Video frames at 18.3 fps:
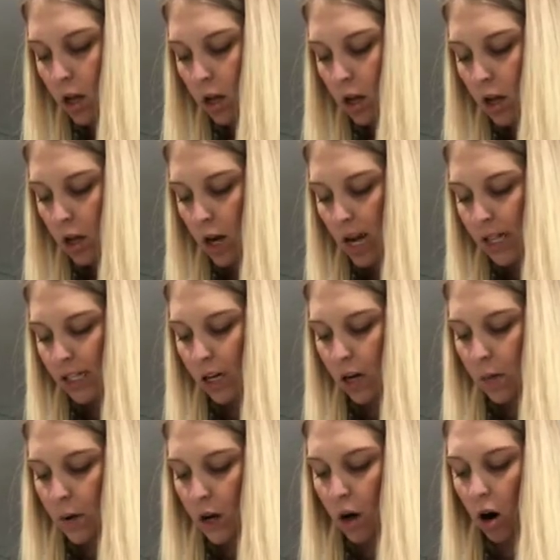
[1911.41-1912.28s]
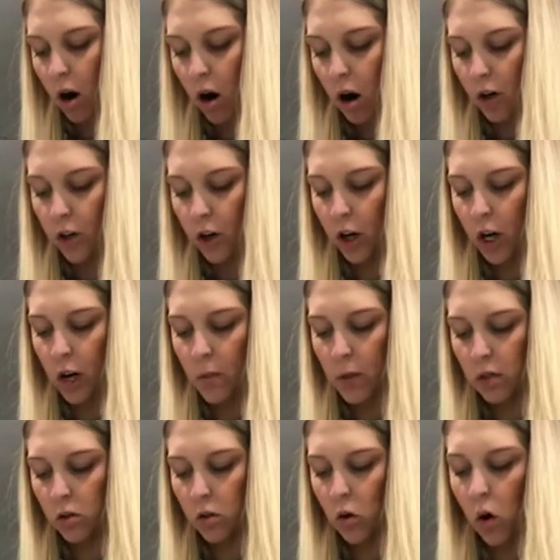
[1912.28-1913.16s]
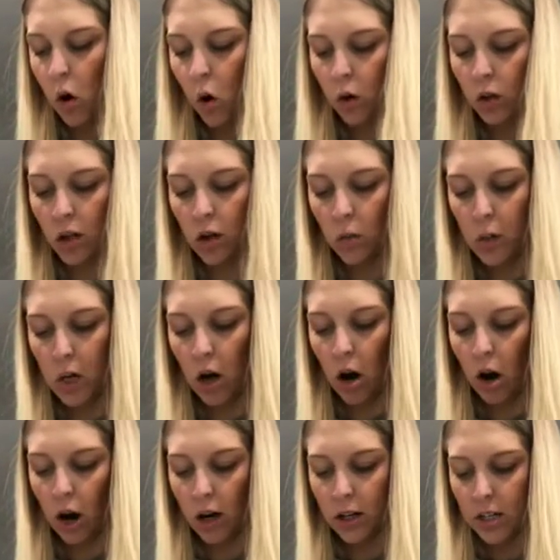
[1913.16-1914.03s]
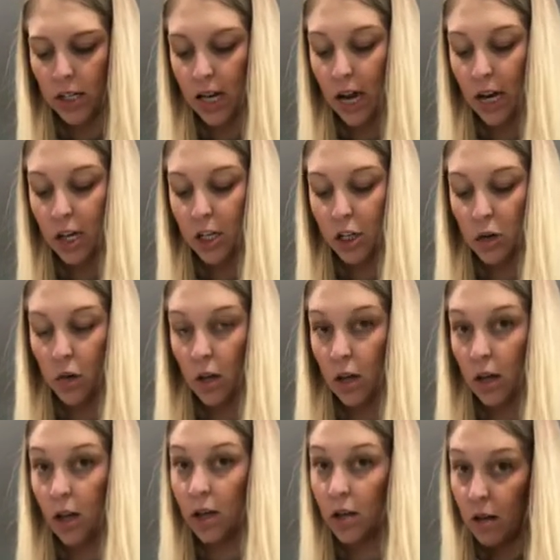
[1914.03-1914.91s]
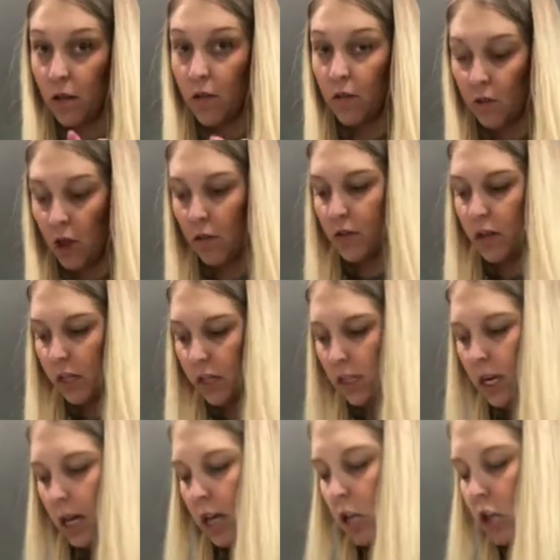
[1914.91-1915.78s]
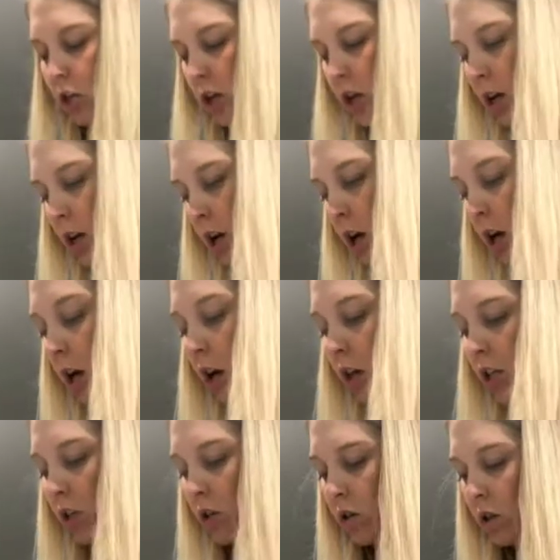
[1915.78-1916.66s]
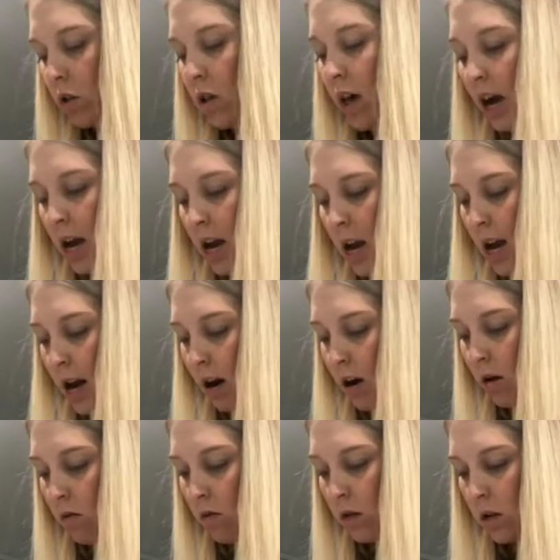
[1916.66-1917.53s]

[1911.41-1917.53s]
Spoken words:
it's gonna be hard. They're gonna be so cold, it'll be hard to kind of do the fluffing stage. So do that now.